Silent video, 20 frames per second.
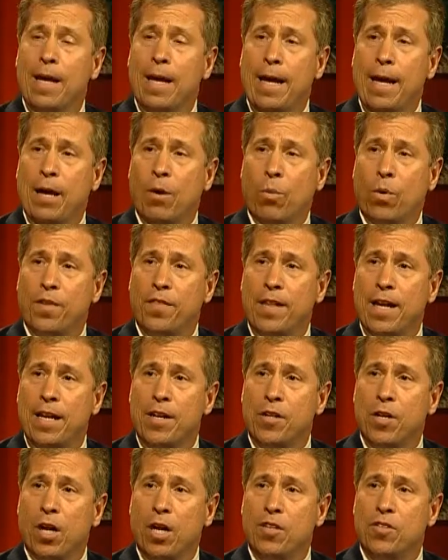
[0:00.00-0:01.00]
and what
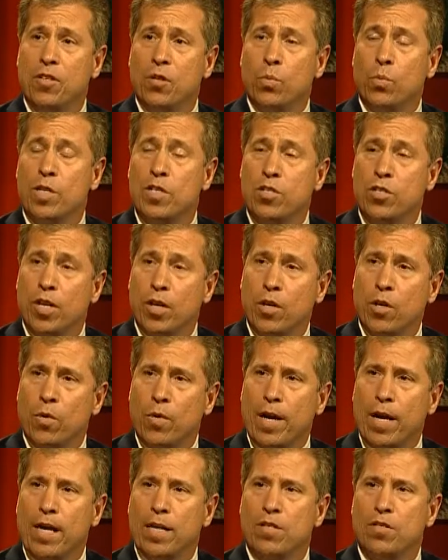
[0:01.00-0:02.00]
that does, it
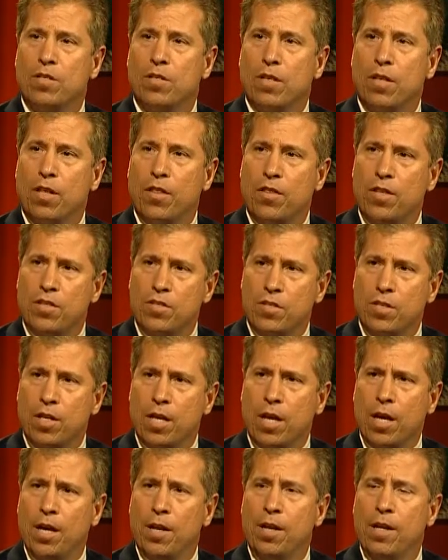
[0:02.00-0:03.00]
regenerates the
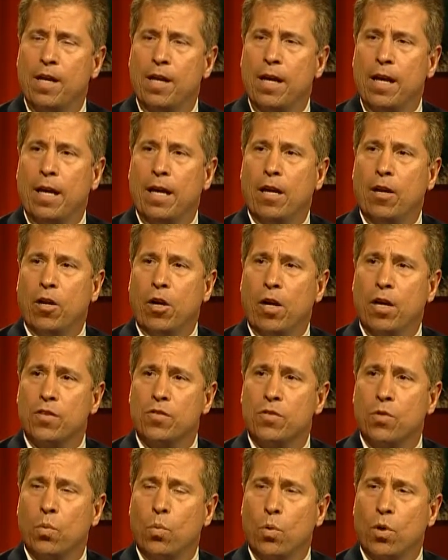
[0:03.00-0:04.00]
skin, and it
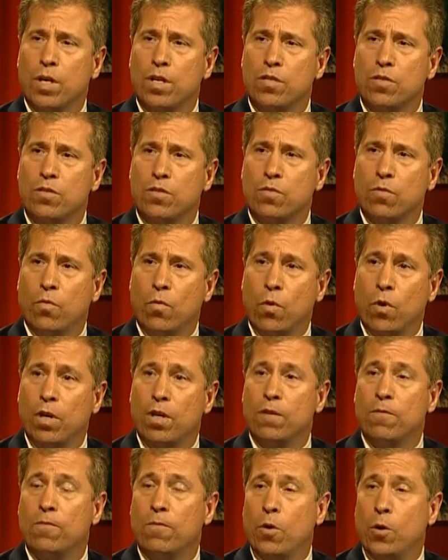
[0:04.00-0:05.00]
also works
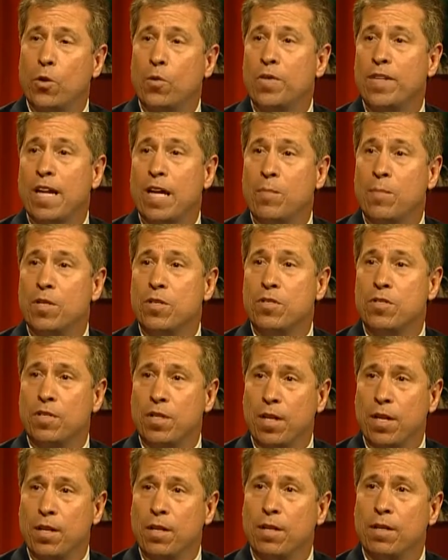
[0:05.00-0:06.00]
for photo damaged skin.